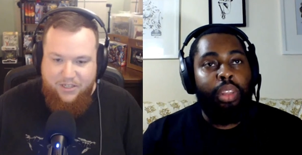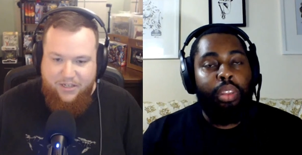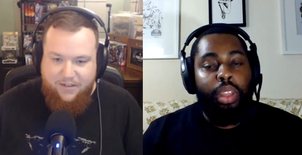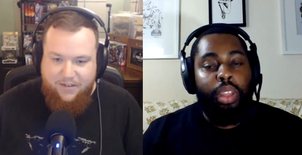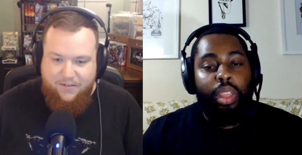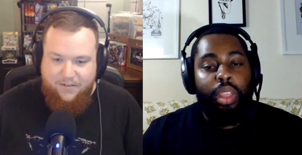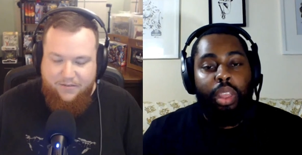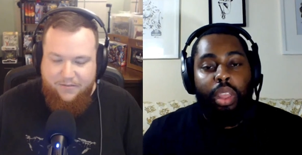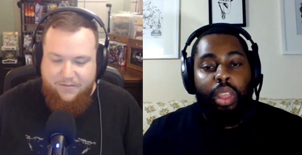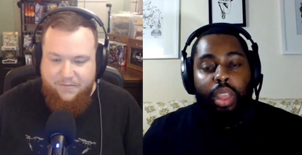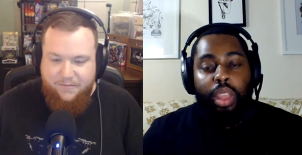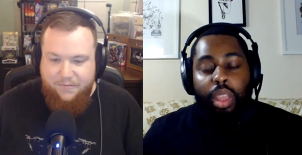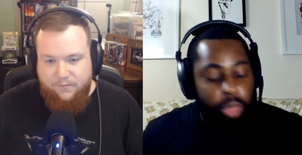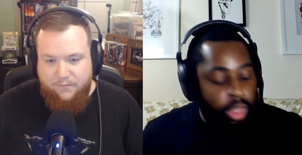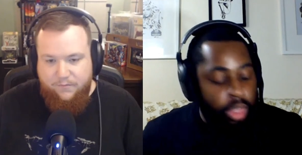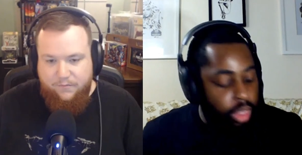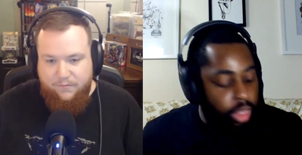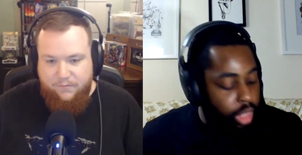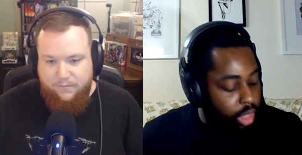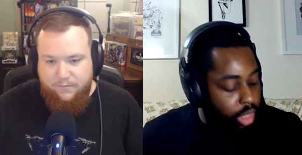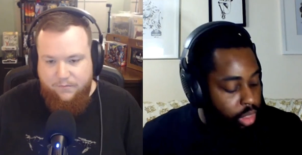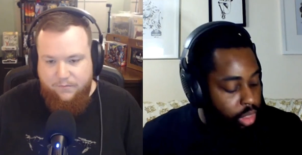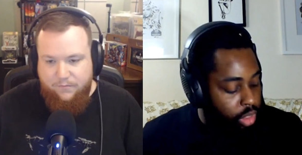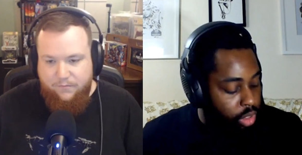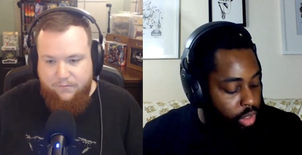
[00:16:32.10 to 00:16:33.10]
Speaker 1: yeah, up in jail.
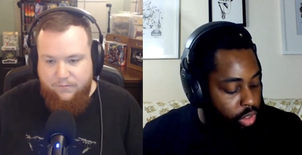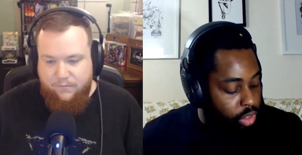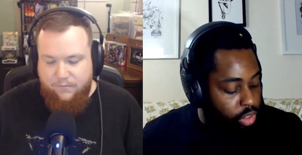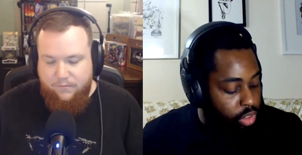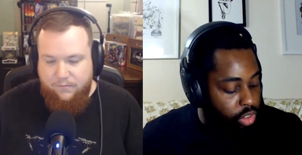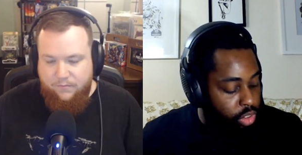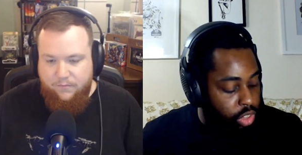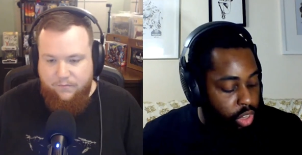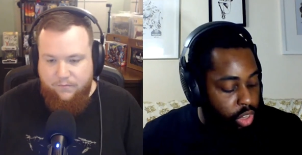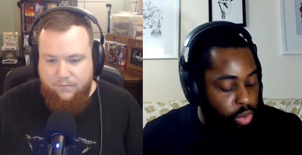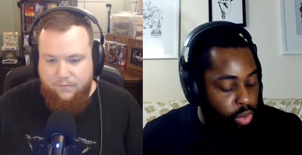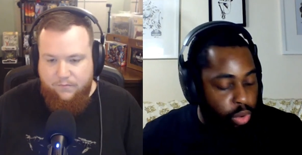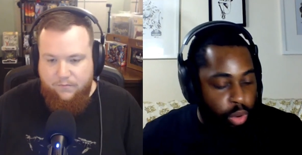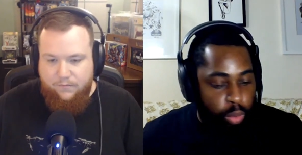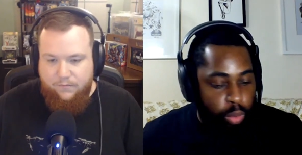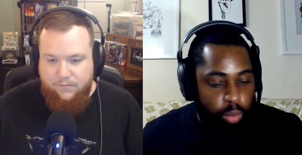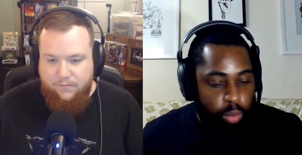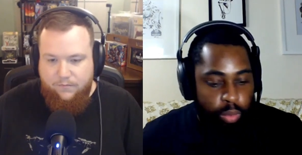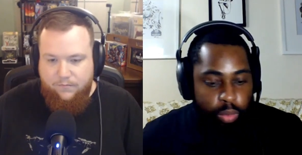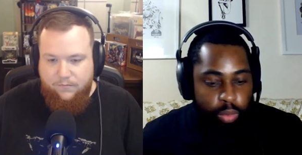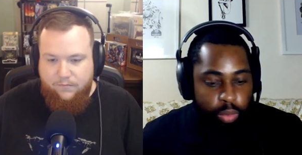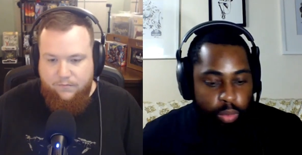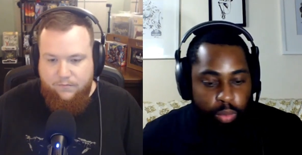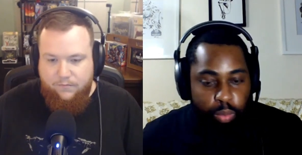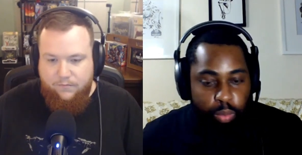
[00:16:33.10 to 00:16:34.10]
Claiming that the
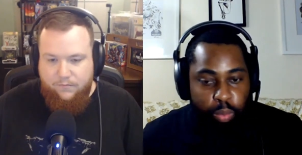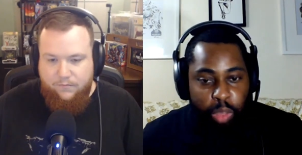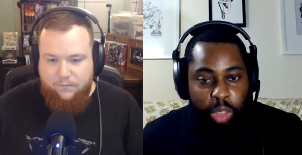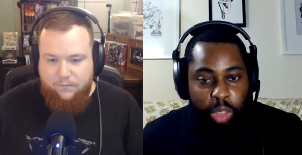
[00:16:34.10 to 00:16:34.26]
serum